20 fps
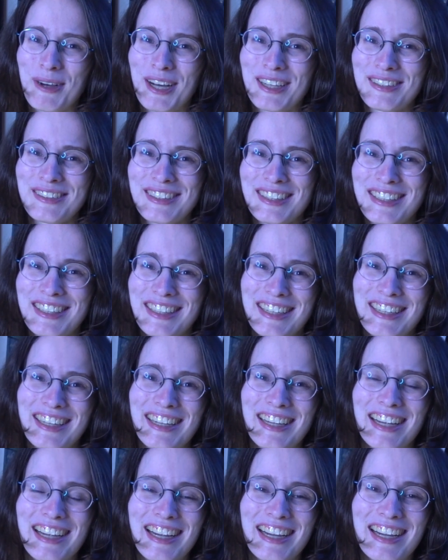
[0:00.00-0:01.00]
month
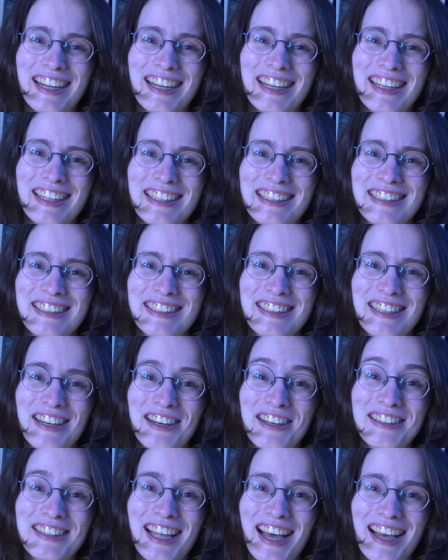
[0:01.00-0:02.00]
and
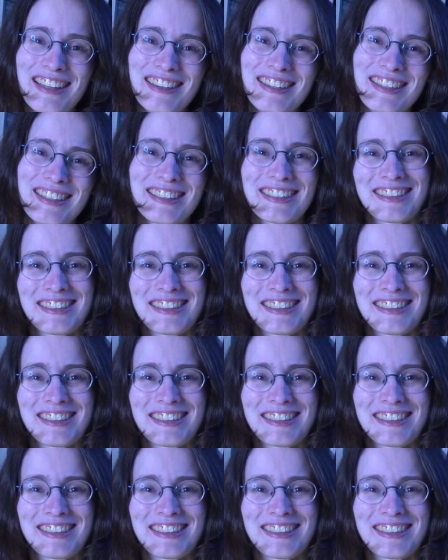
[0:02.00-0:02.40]
on that